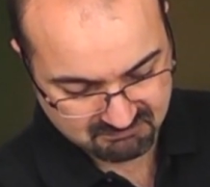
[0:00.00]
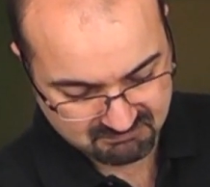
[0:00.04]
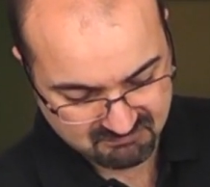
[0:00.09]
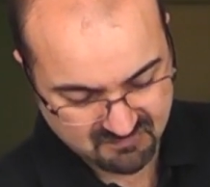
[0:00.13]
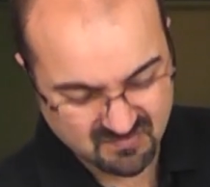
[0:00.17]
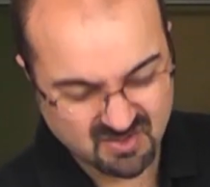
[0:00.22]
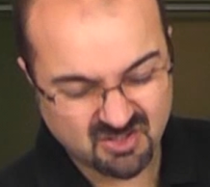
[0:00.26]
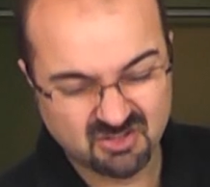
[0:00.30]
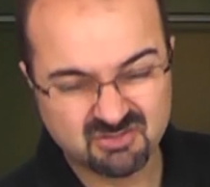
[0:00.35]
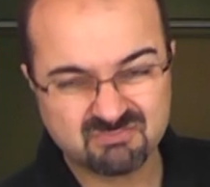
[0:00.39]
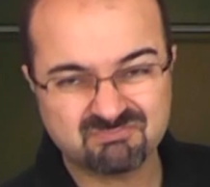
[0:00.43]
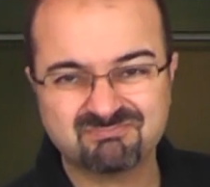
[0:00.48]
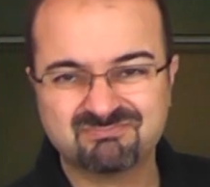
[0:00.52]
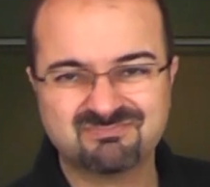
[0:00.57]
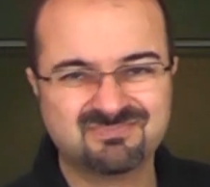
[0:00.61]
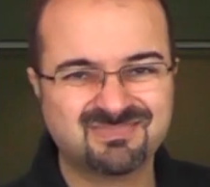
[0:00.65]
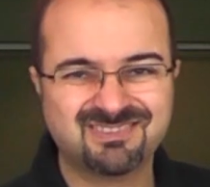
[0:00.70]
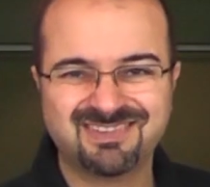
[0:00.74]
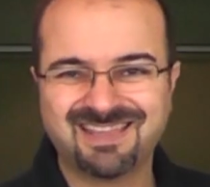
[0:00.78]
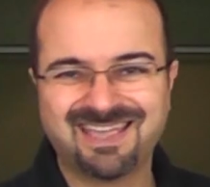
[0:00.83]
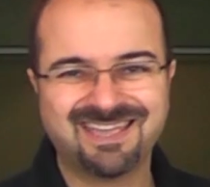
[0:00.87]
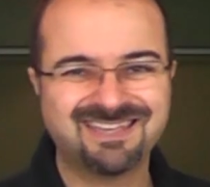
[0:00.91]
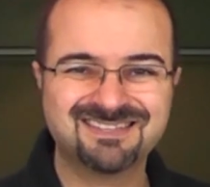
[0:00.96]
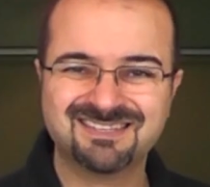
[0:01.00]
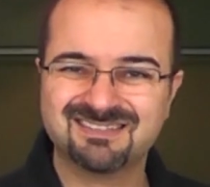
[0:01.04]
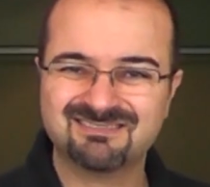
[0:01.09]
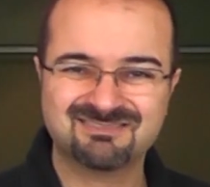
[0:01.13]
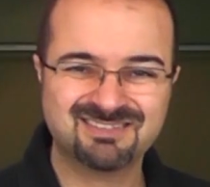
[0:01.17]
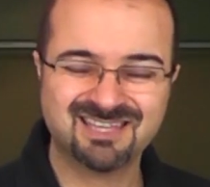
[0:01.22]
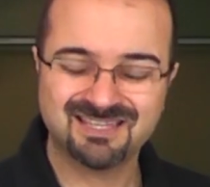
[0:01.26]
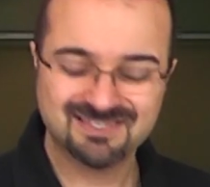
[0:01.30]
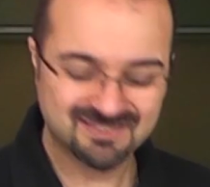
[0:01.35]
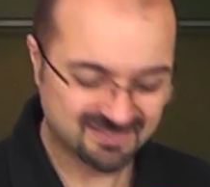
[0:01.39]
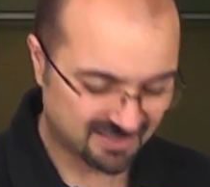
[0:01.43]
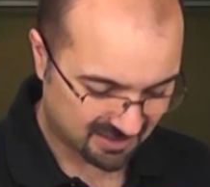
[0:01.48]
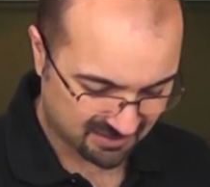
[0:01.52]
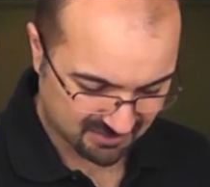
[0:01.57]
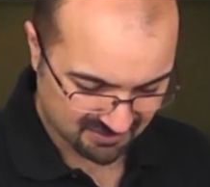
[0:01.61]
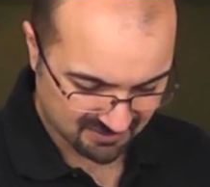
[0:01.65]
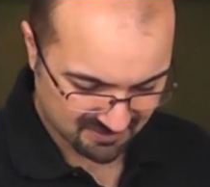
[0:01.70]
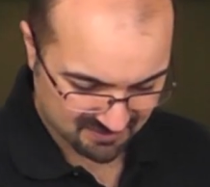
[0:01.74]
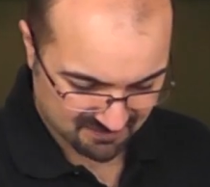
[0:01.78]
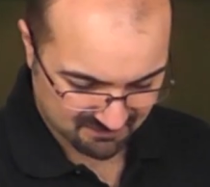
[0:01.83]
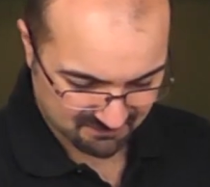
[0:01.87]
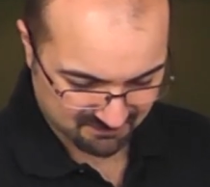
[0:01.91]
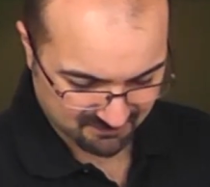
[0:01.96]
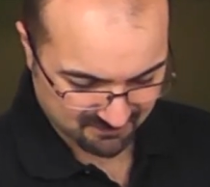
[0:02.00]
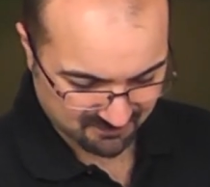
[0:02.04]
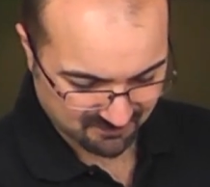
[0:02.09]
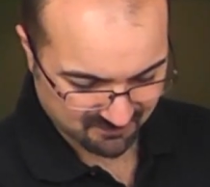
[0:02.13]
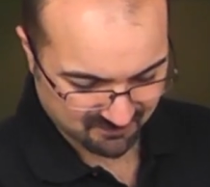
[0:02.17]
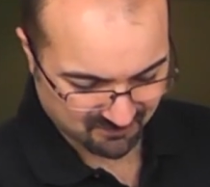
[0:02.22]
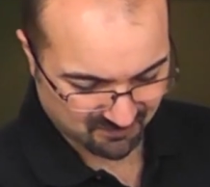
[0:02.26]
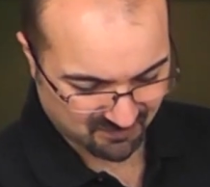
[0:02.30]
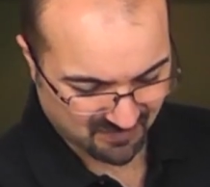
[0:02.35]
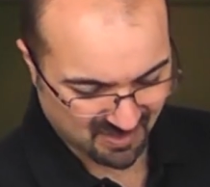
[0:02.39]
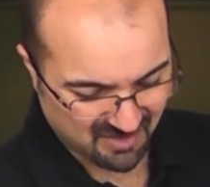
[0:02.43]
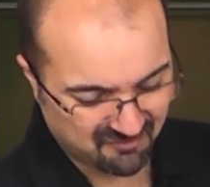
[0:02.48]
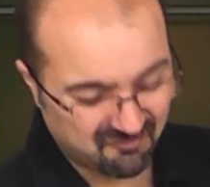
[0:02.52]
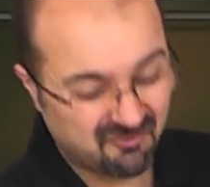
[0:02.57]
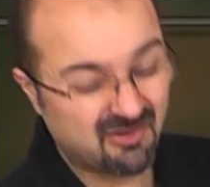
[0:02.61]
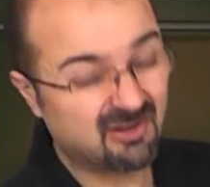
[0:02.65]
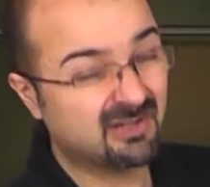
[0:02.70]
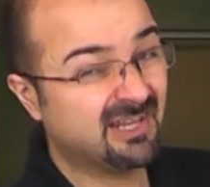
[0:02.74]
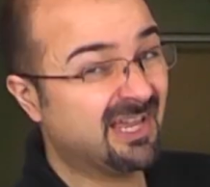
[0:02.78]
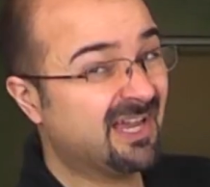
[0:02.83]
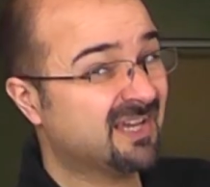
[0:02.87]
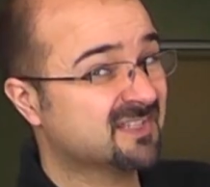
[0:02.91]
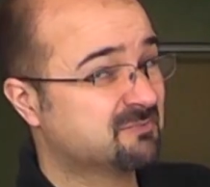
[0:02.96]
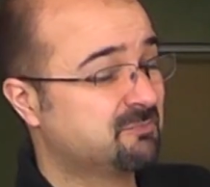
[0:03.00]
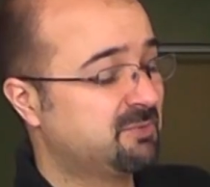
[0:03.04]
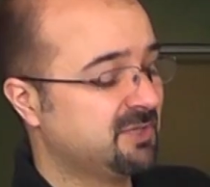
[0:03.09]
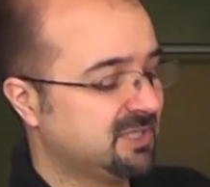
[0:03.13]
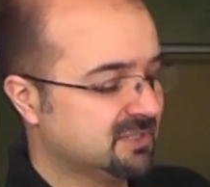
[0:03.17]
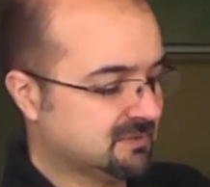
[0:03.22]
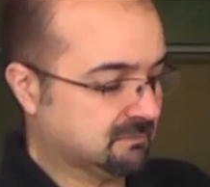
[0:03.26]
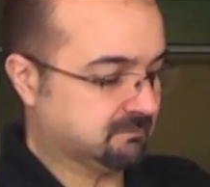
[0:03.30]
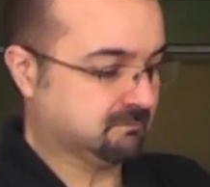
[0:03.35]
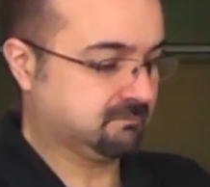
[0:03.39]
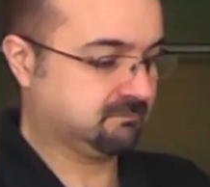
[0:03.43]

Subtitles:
8-10 seconds, a fairly high speed.